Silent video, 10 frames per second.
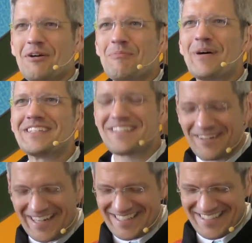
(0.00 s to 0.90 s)
But
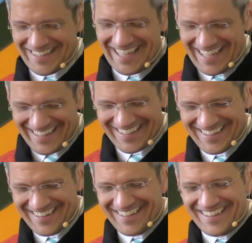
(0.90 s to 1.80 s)
seriously,
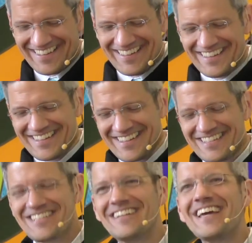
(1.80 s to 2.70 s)

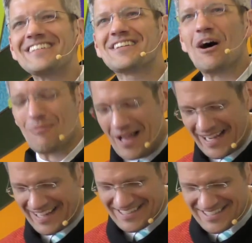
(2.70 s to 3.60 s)
Sundays come
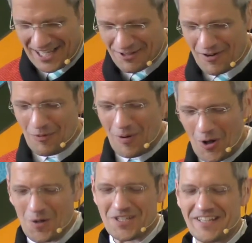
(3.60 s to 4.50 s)
like telephone
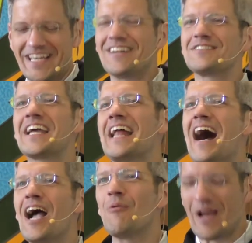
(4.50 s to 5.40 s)
poles on the interstate
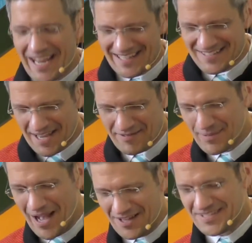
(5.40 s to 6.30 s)
highway at 70
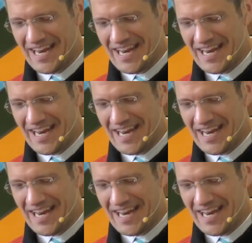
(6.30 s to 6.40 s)
miles an